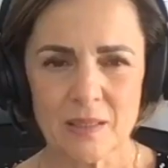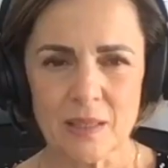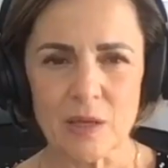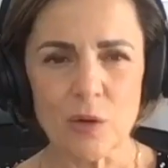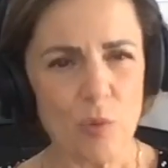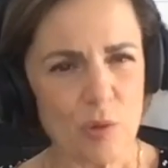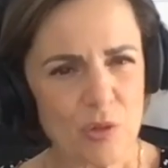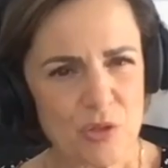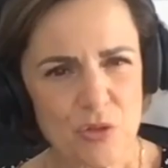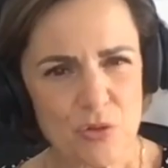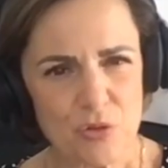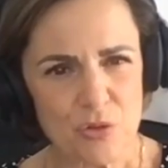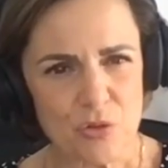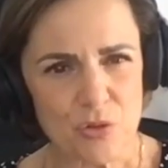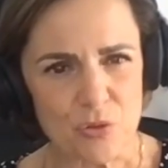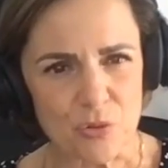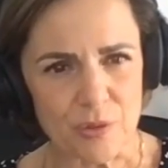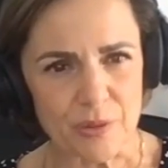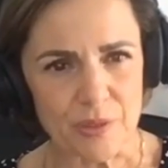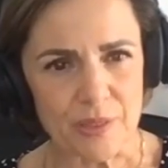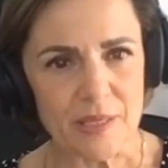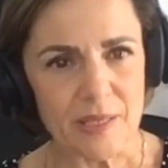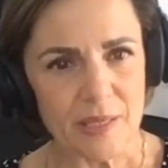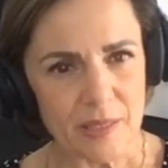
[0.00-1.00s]
Like, what's your
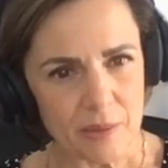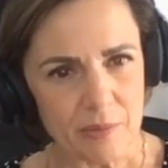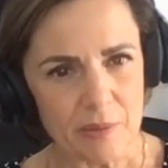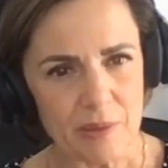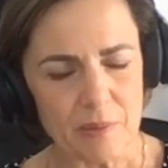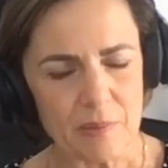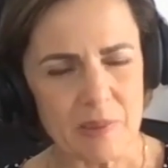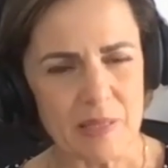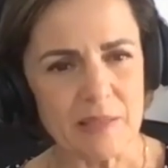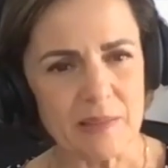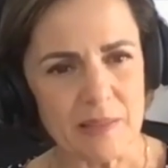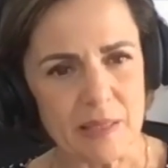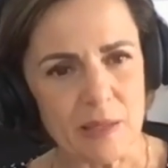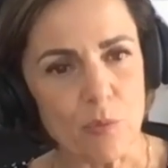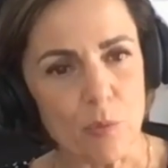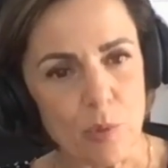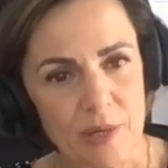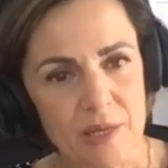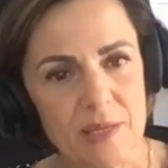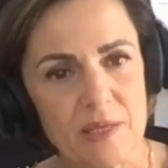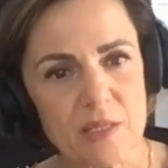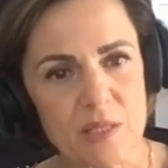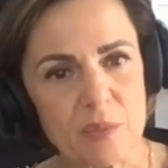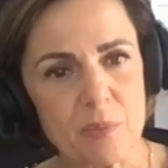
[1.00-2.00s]
story? You know what I mean? Like,
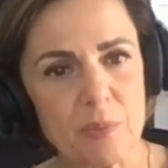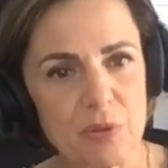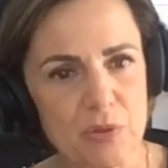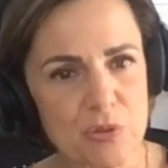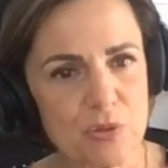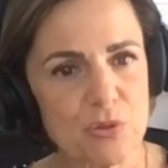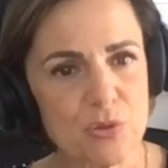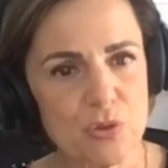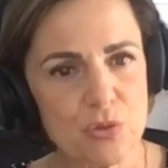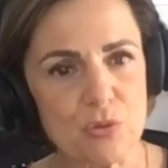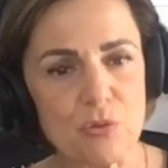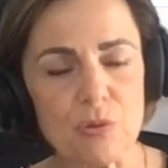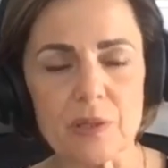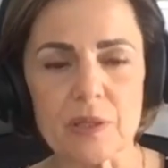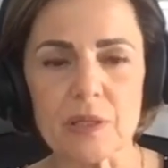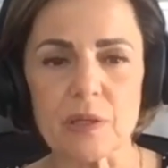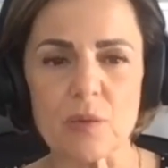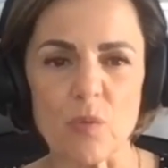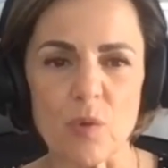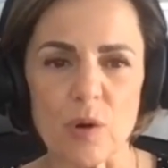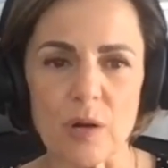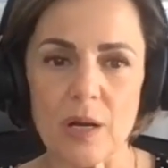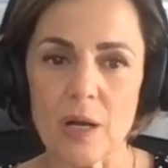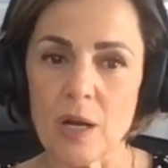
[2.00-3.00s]
what is the person's story?
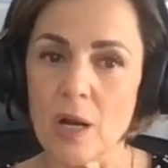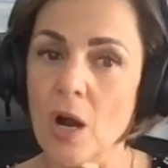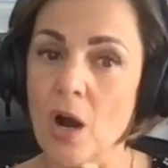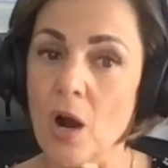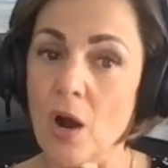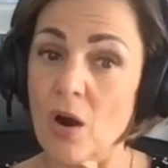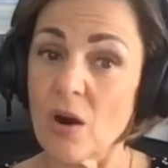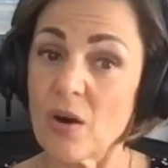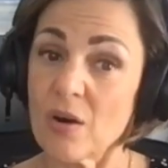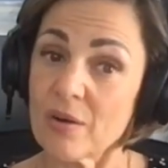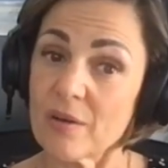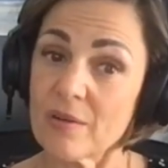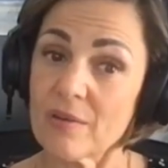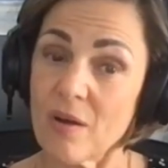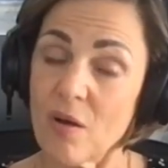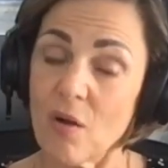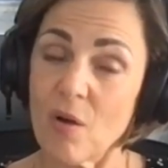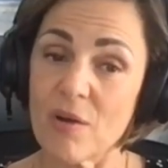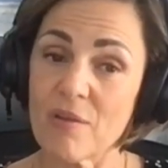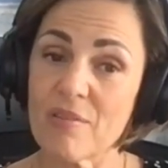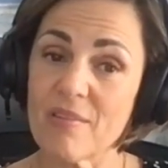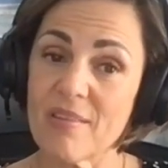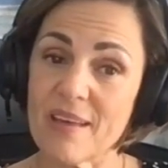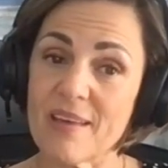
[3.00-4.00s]
What
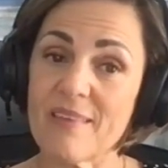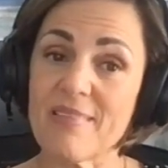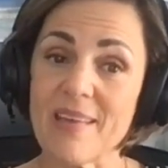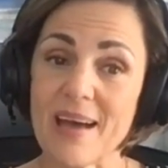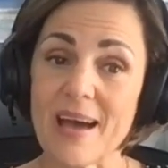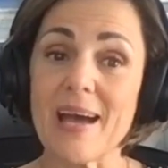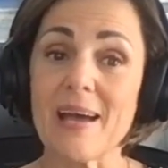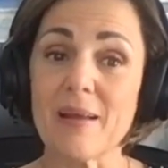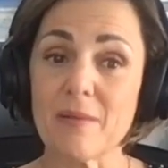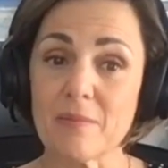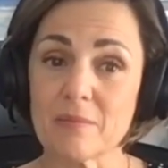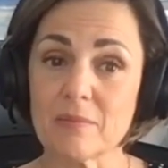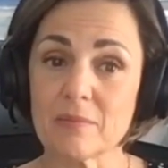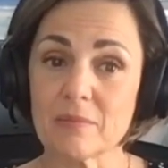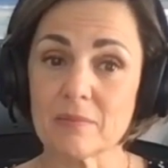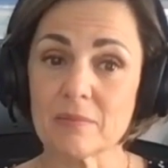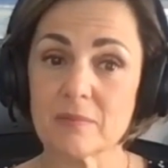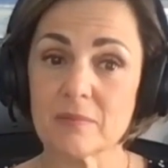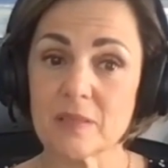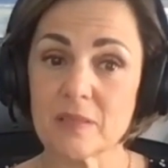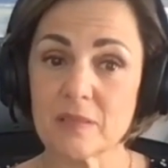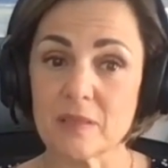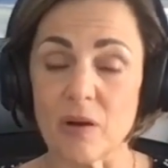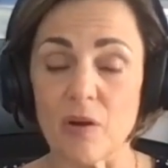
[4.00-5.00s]
are they that?
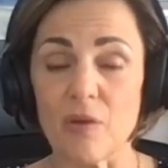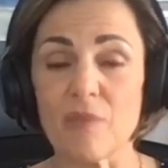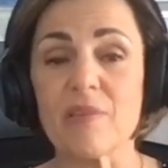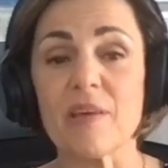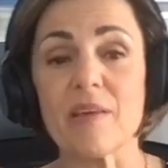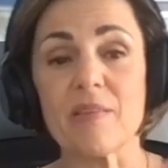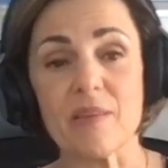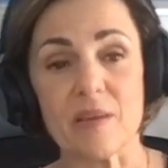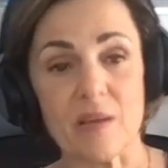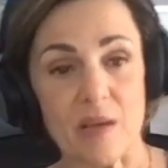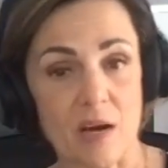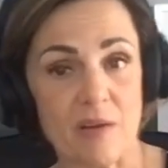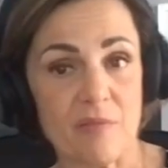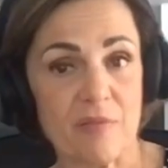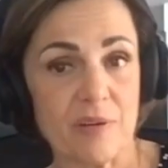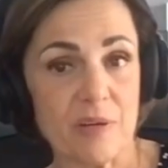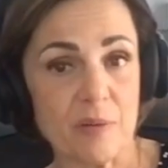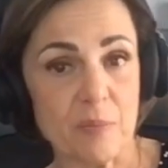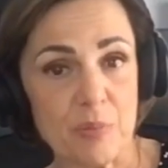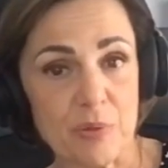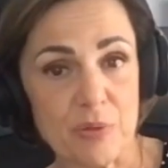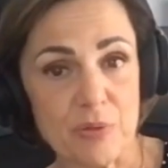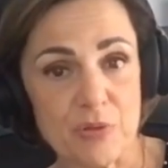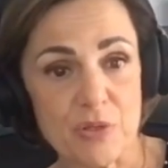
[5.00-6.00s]
Are they the
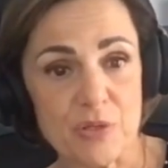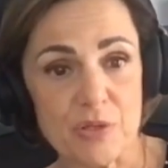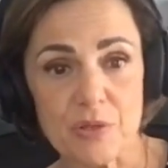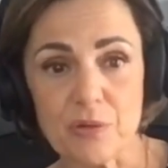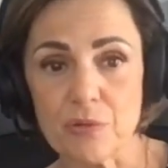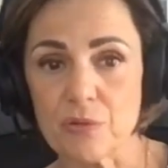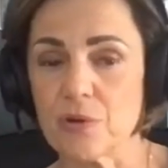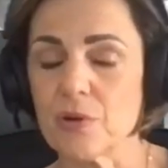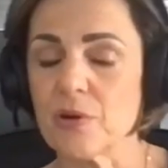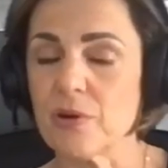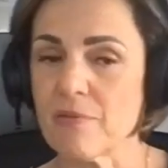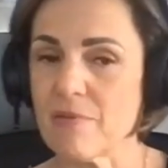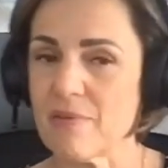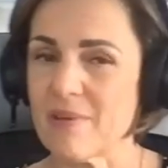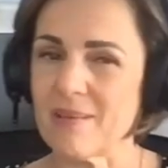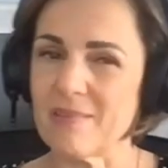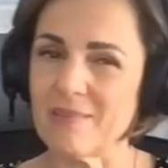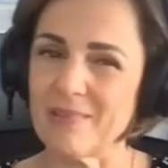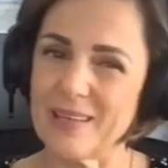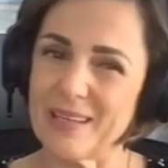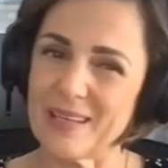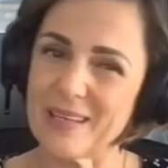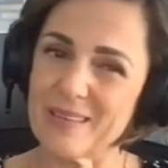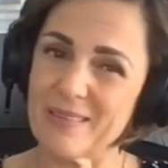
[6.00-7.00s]
confident person, or are they
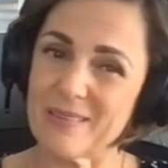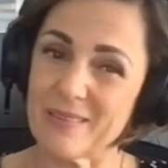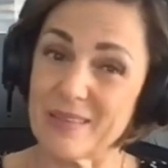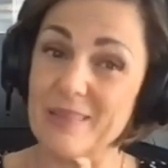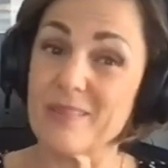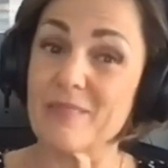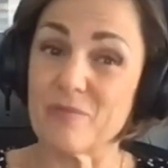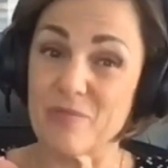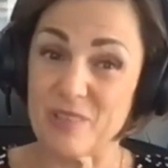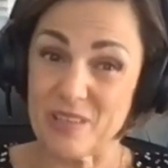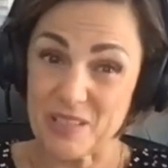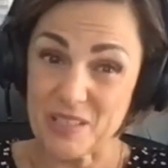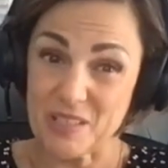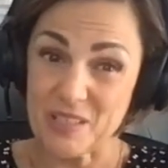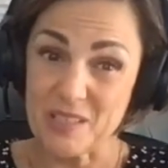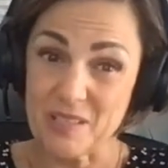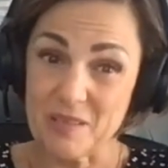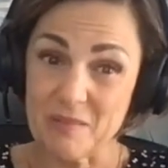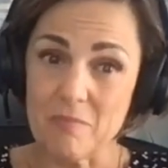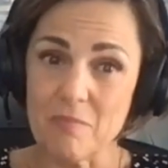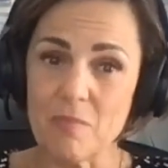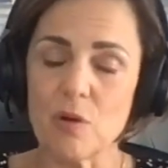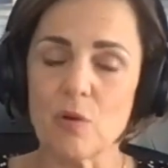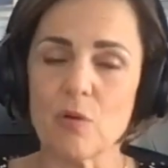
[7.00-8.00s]
like the
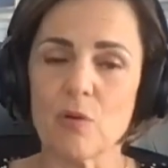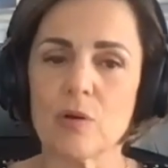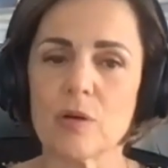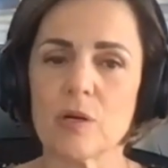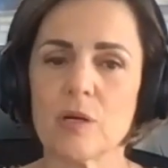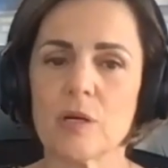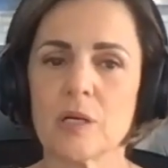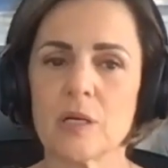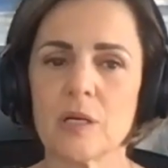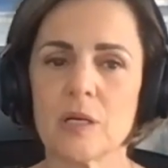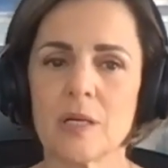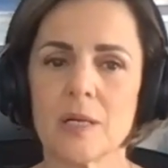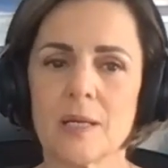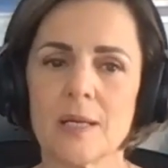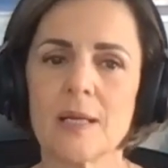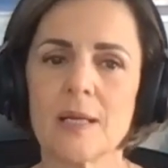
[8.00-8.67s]
victim? Or